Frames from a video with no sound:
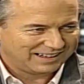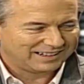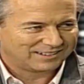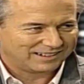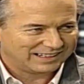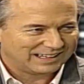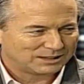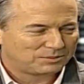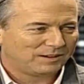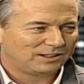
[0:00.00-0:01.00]
Angry.
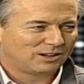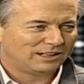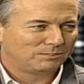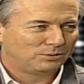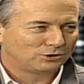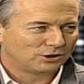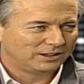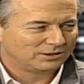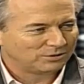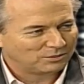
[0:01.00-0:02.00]
Asked me if I tried to push
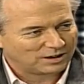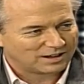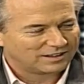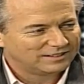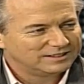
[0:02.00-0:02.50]
her into the water.